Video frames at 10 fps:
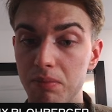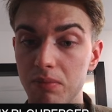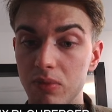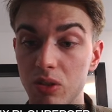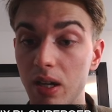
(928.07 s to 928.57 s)

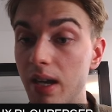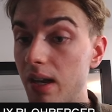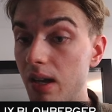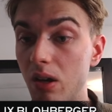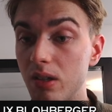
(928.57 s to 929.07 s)
So
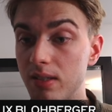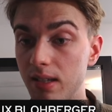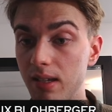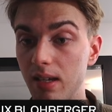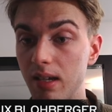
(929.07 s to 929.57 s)

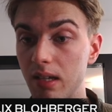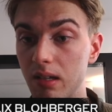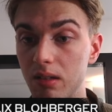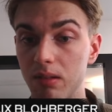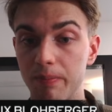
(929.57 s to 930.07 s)
honestly,
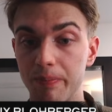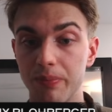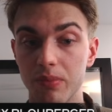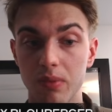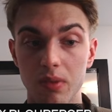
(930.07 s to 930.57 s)
like,
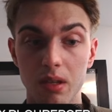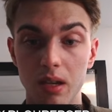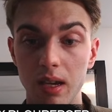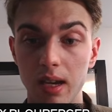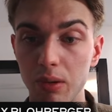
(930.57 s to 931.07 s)

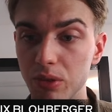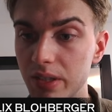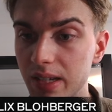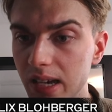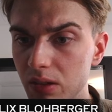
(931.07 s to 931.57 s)
I was
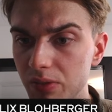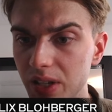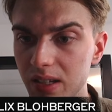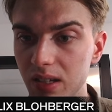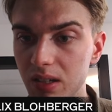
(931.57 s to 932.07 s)
kind of
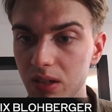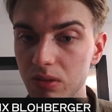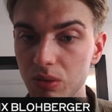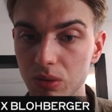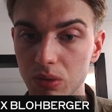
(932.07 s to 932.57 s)
lucky here
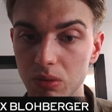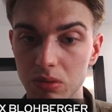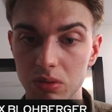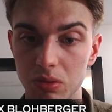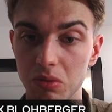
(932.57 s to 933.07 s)

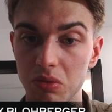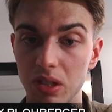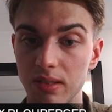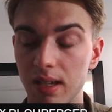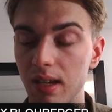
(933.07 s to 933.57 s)
to
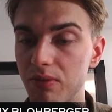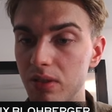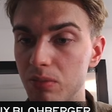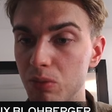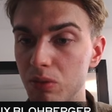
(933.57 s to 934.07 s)
just have
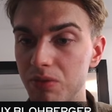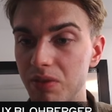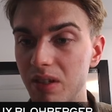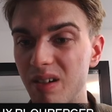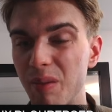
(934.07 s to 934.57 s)
this move.
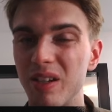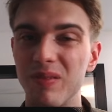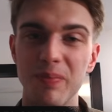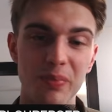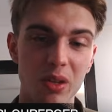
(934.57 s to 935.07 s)
I mean,
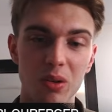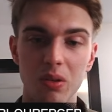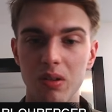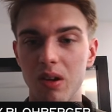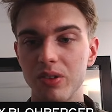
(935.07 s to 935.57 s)

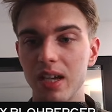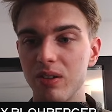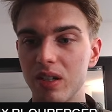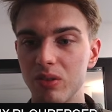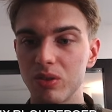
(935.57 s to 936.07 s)
on the other
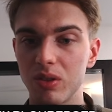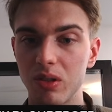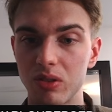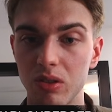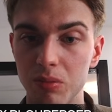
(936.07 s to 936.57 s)
hand, also
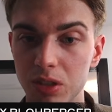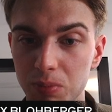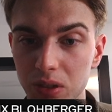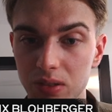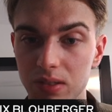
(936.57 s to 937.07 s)
not so much,
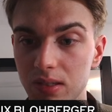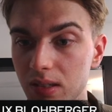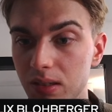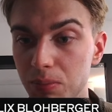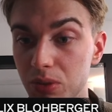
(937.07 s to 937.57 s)
because
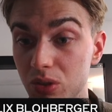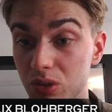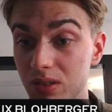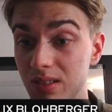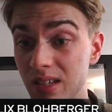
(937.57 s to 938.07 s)
the
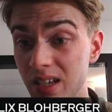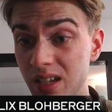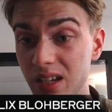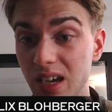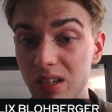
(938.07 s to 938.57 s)
position is
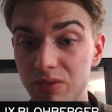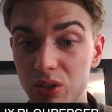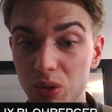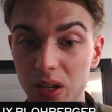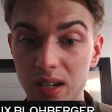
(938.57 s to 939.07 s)
kind of a
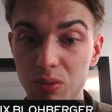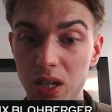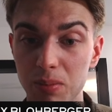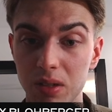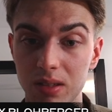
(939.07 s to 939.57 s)
draw anyway,
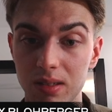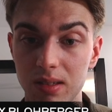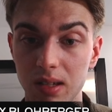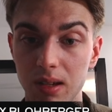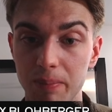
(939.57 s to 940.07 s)
but
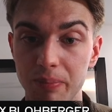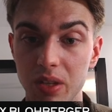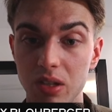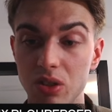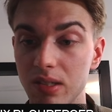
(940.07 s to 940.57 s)

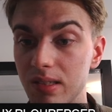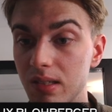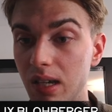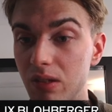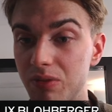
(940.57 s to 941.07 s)
it just
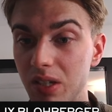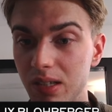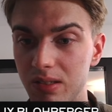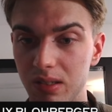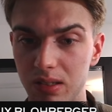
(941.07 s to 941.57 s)
kind of
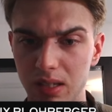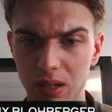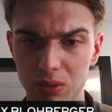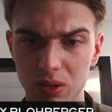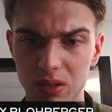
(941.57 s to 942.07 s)
tells that I
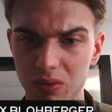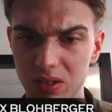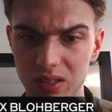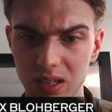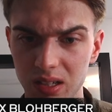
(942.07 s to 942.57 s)
was not even
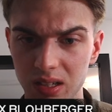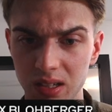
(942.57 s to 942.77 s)
seeing